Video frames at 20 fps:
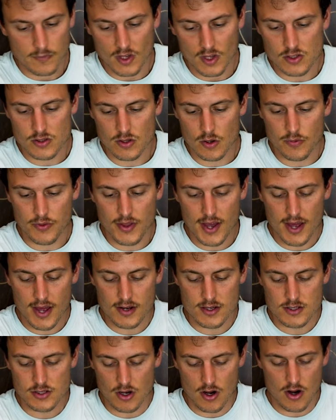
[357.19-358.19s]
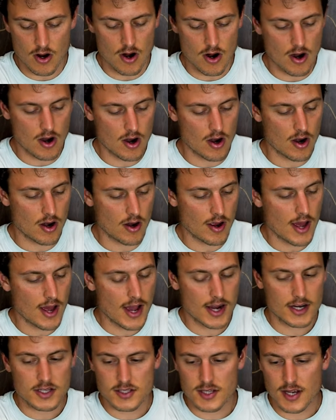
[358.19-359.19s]
So that is our
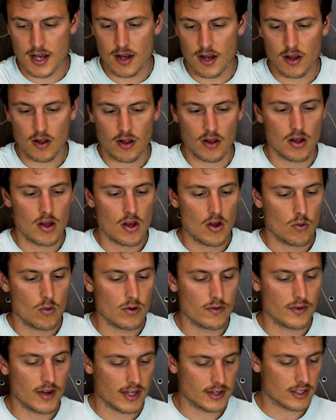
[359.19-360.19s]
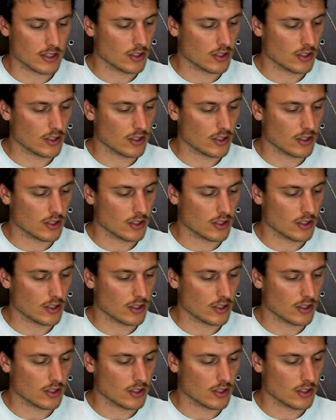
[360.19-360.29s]
XL. We've got